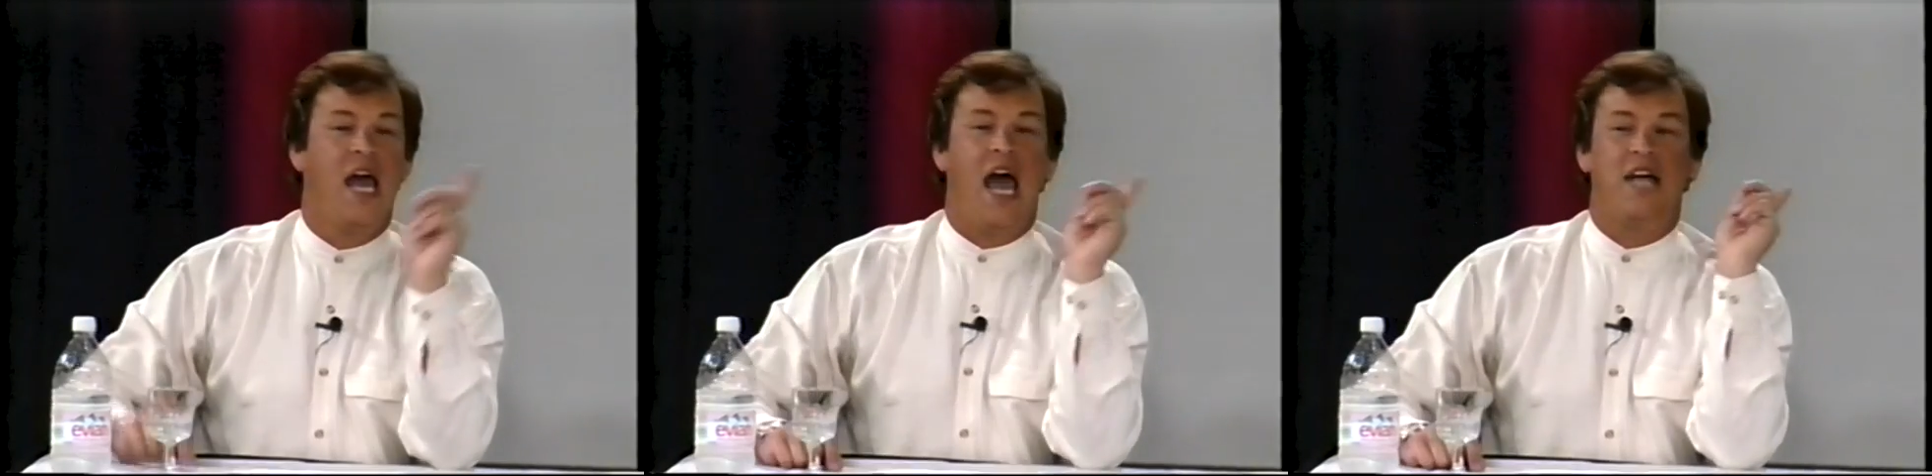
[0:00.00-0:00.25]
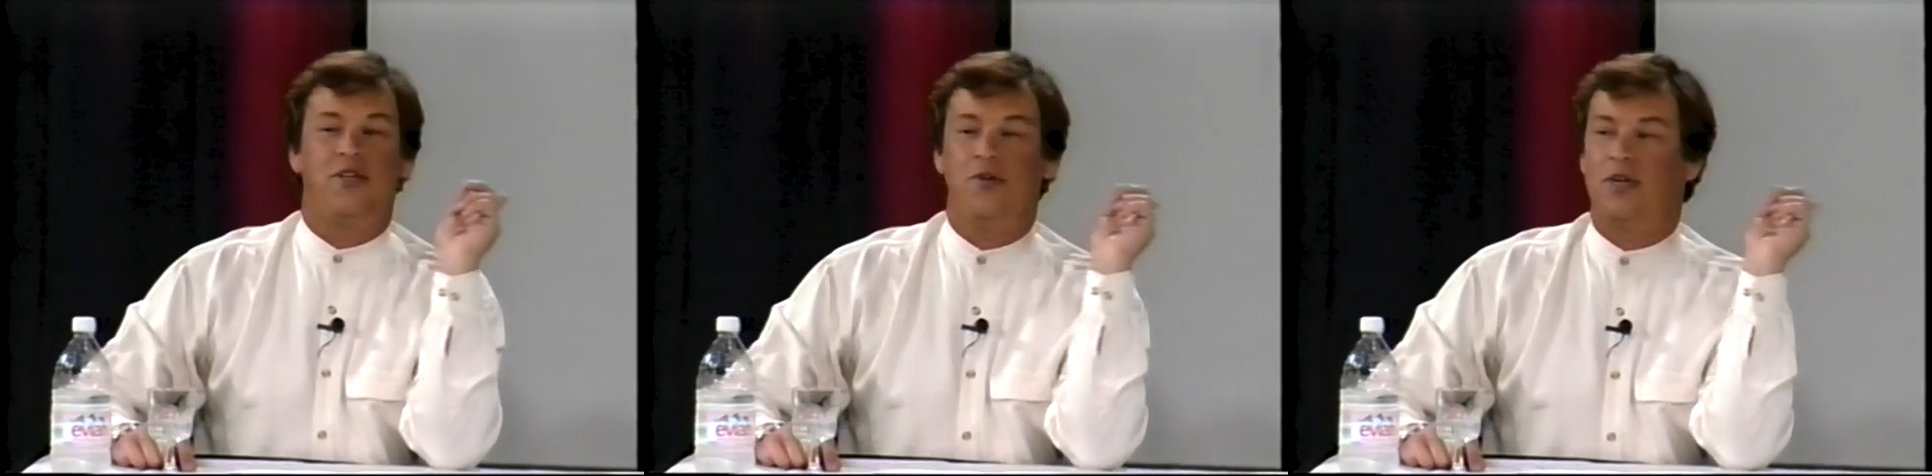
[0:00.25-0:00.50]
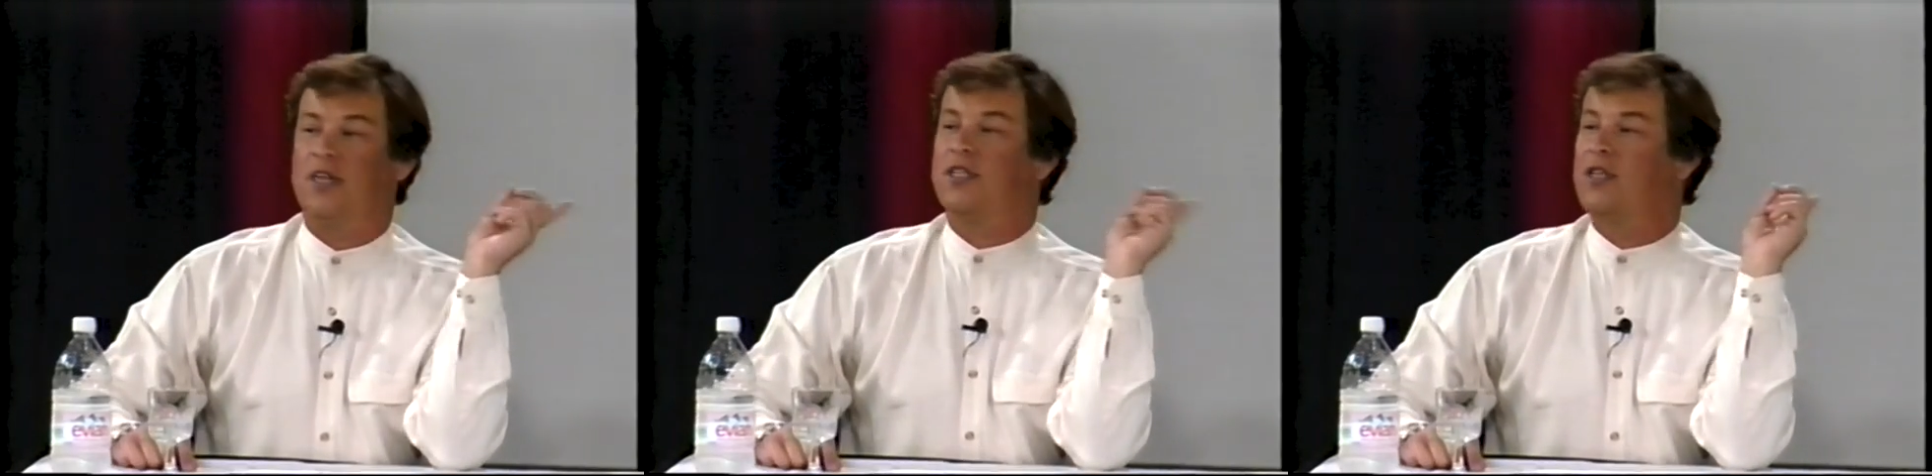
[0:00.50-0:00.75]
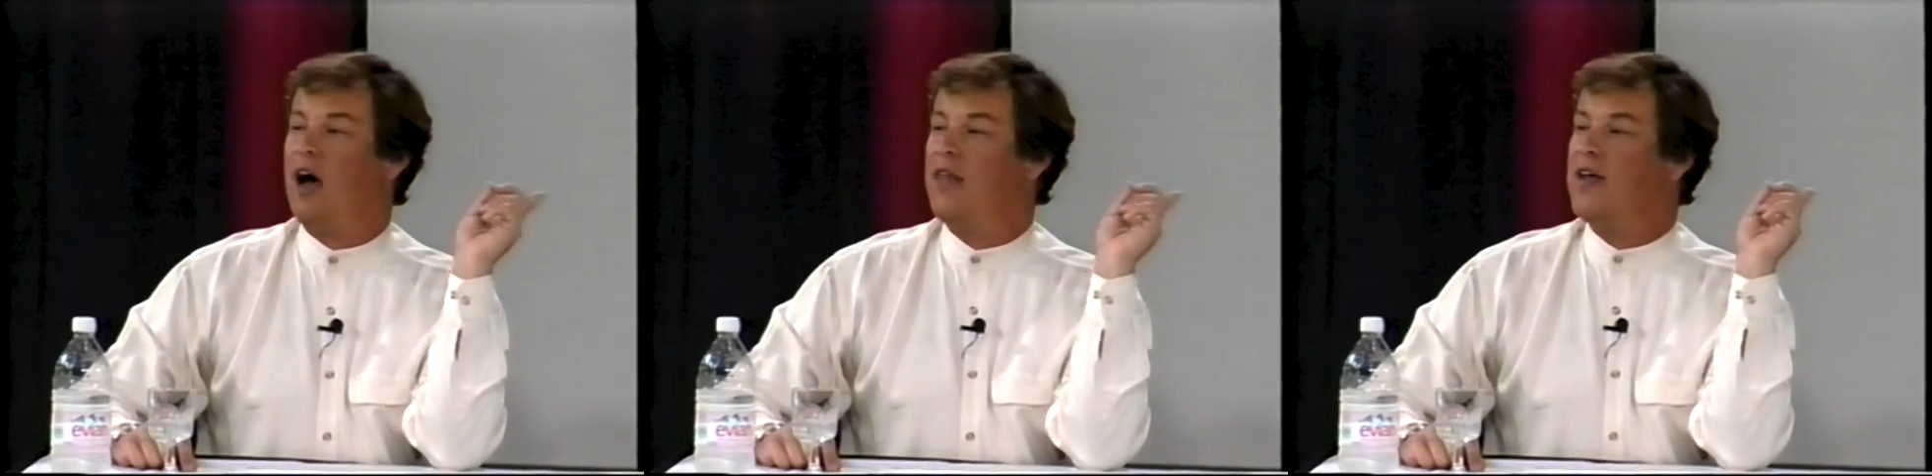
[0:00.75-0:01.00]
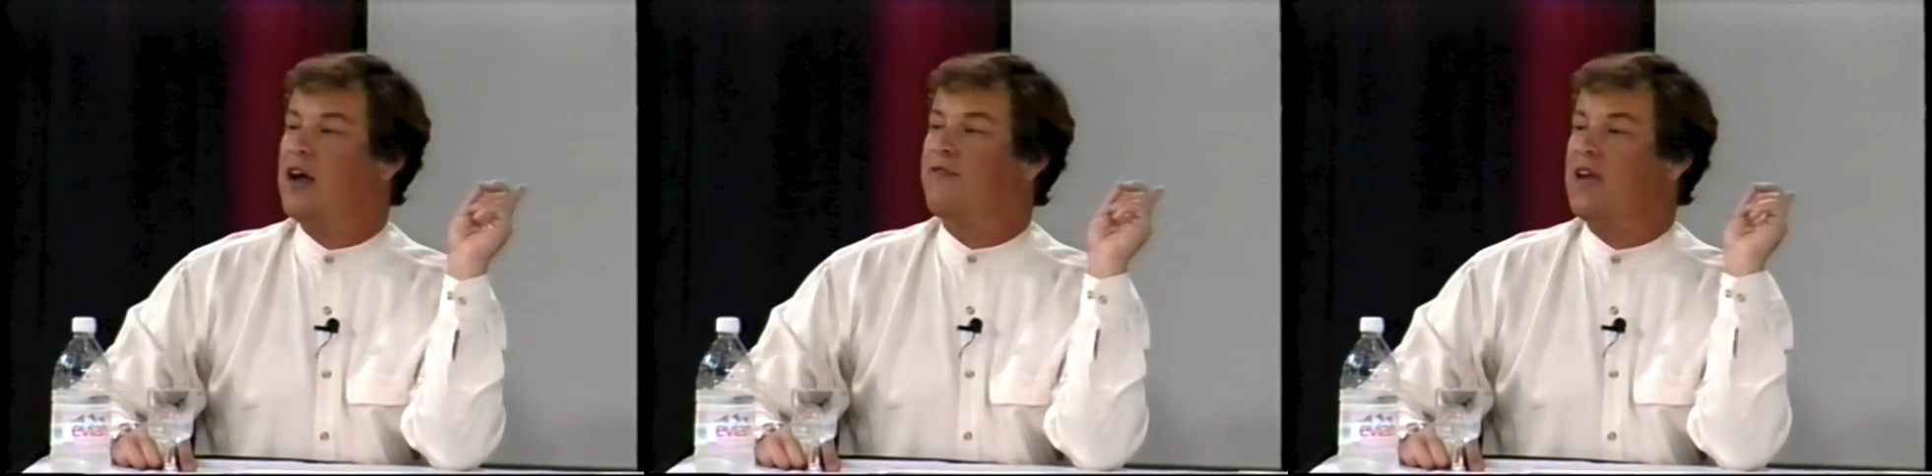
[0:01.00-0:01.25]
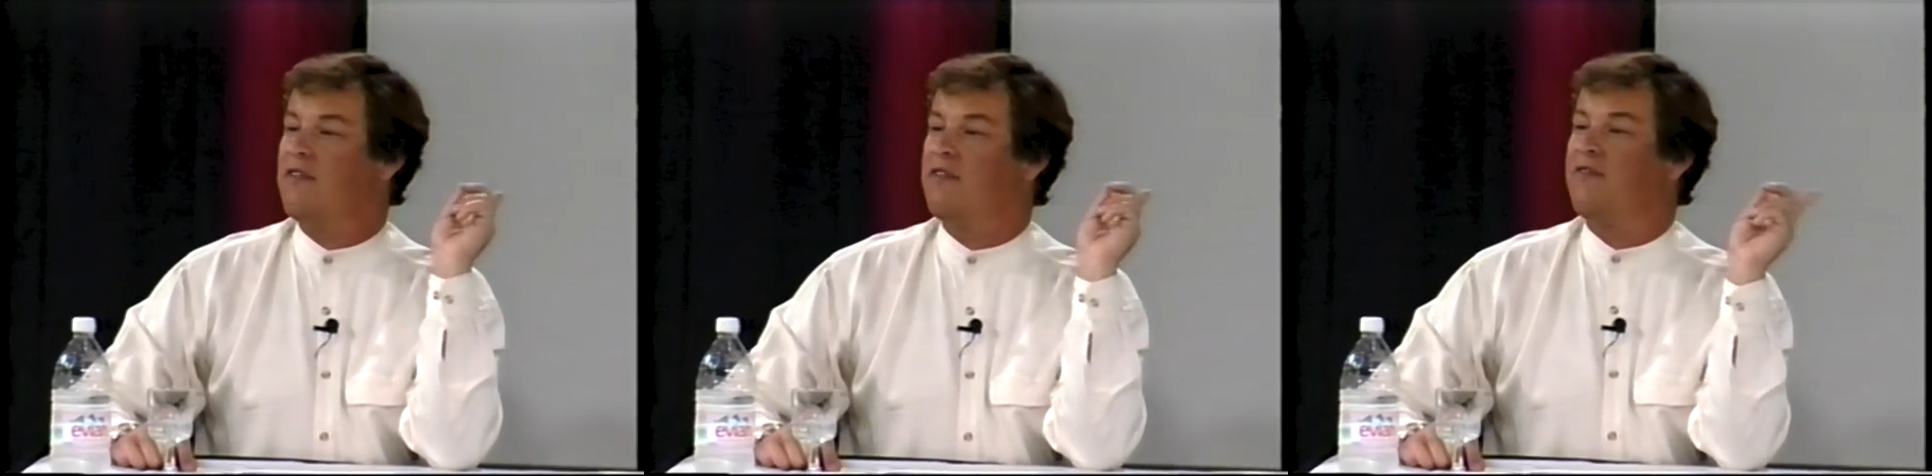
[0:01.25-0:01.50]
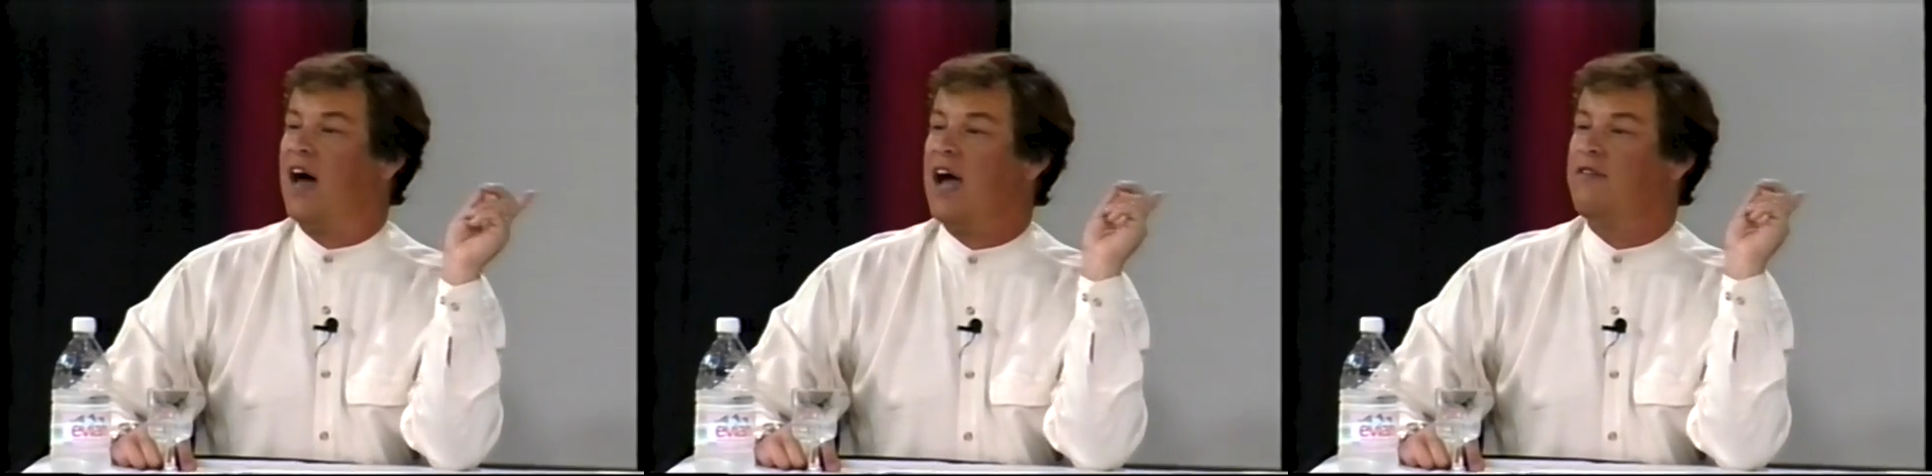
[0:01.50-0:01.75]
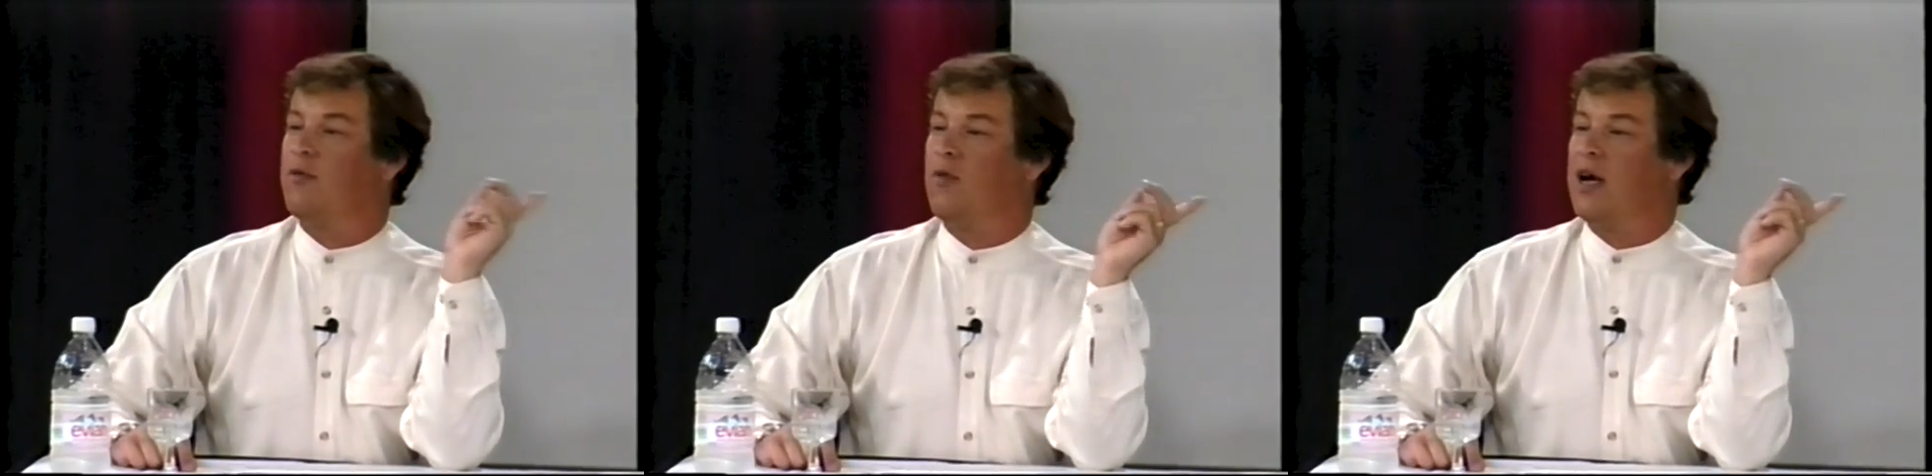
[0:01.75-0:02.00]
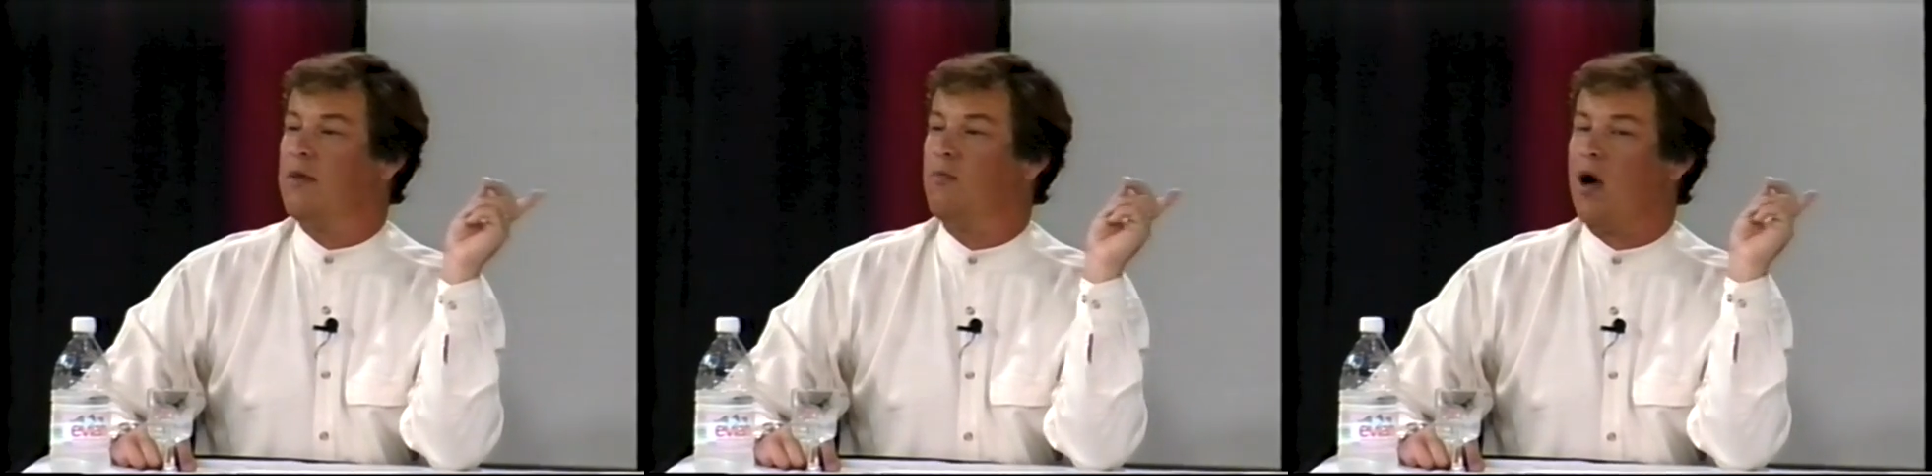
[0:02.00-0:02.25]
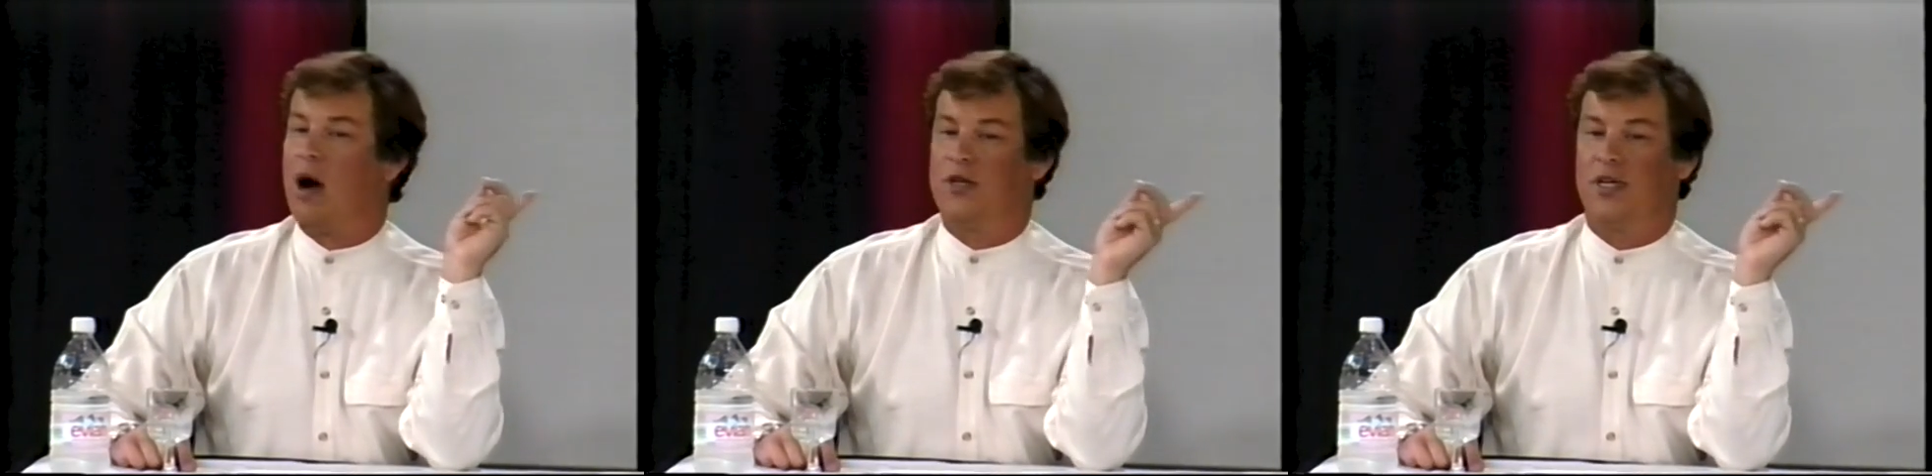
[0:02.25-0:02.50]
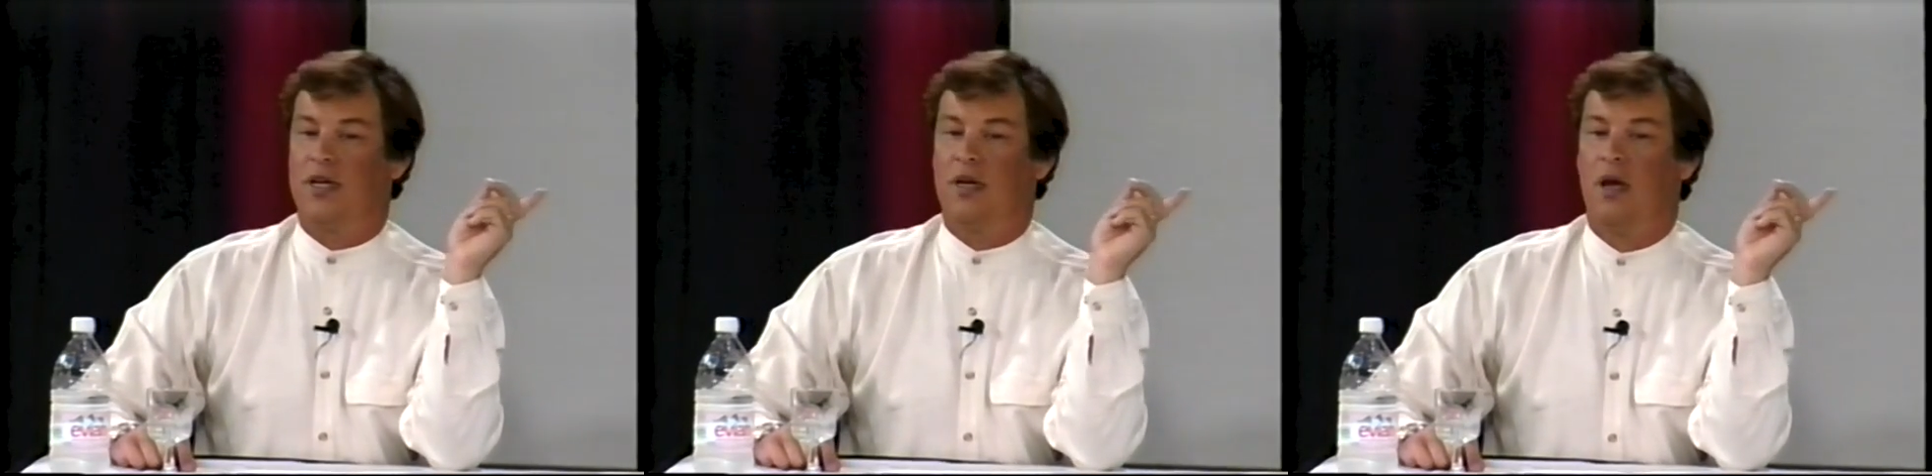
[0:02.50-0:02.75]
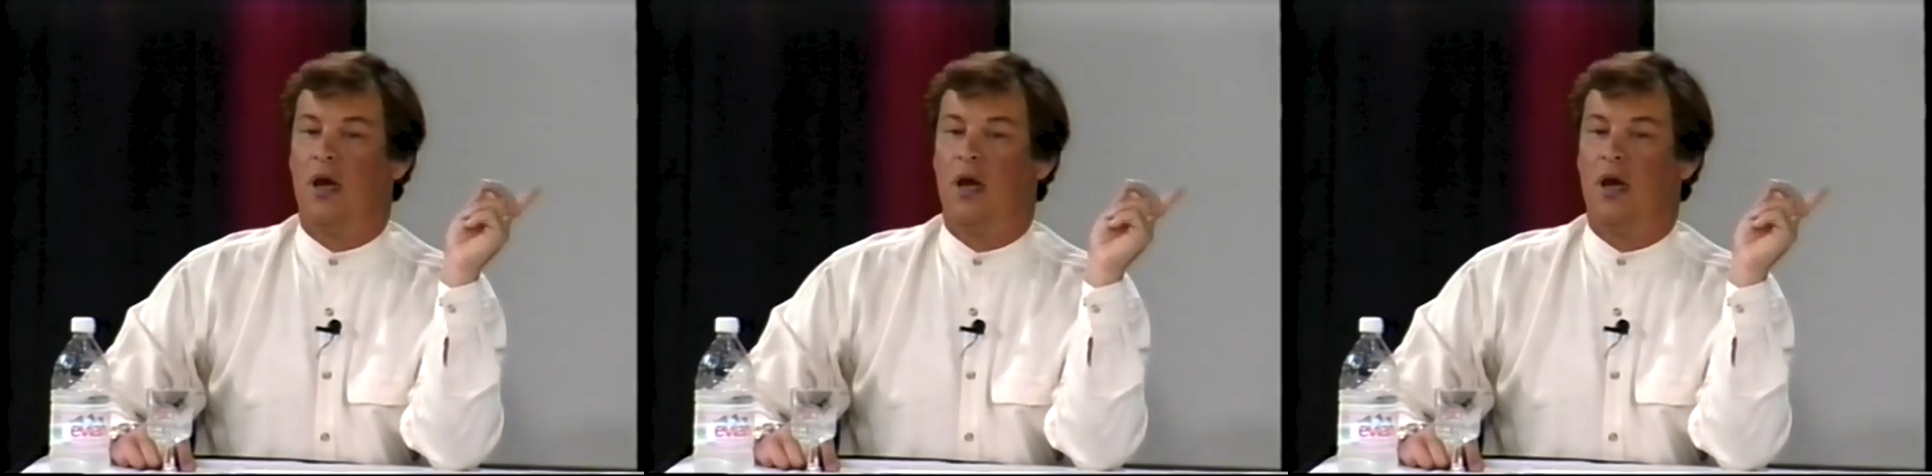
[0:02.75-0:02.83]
As you just saw there, if you have a 5-to-1 margin,